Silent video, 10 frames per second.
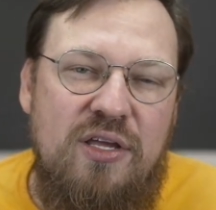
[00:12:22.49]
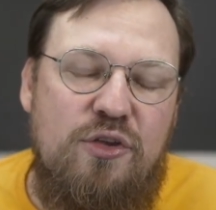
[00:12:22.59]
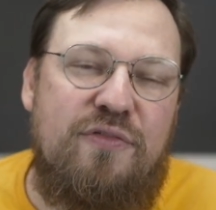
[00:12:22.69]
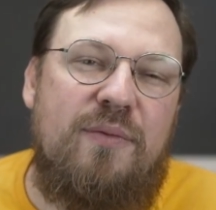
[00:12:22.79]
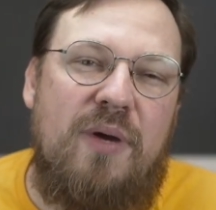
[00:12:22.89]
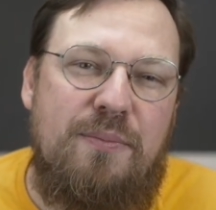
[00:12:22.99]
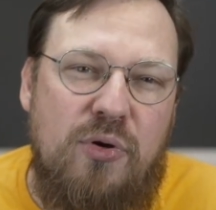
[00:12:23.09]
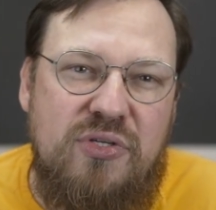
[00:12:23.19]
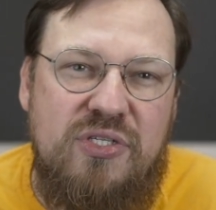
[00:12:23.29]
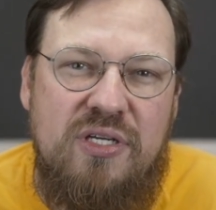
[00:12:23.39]
You find my
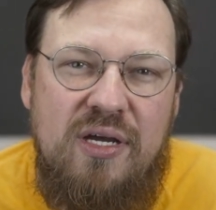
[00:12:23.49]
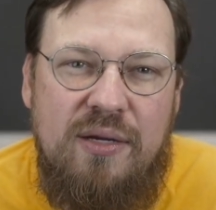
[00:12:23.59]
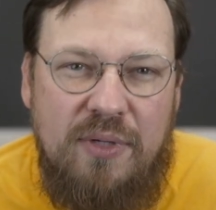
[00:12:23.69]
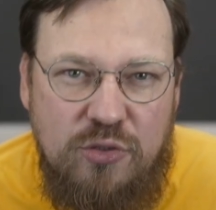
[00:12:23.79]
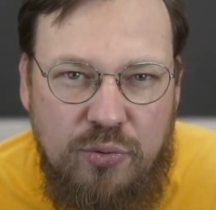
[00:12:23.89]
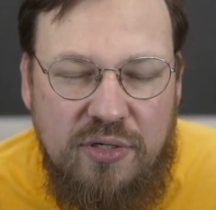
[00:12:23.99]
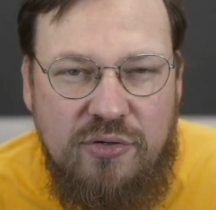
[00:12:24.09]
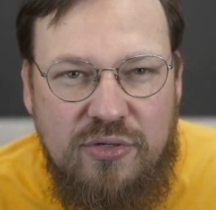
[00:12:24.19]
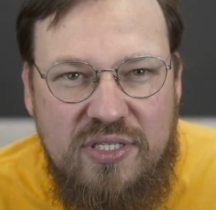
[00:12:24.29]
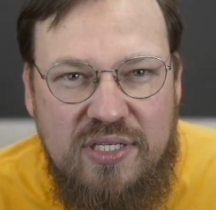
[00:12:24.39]
books, my Twitter
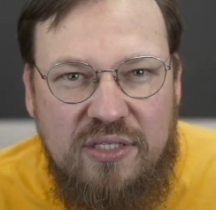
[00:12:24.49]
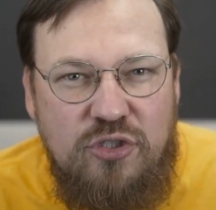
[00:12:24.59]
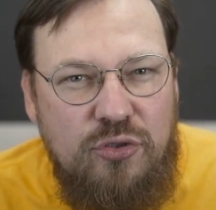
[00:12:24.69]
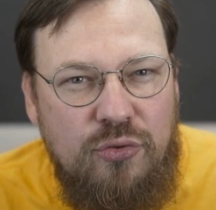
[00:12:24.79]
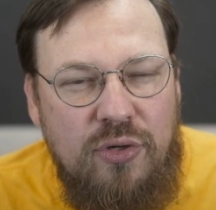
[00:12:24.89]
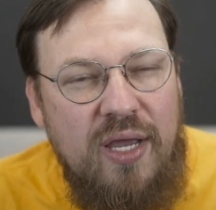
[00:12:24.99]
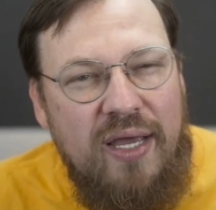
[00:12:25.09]
course there too.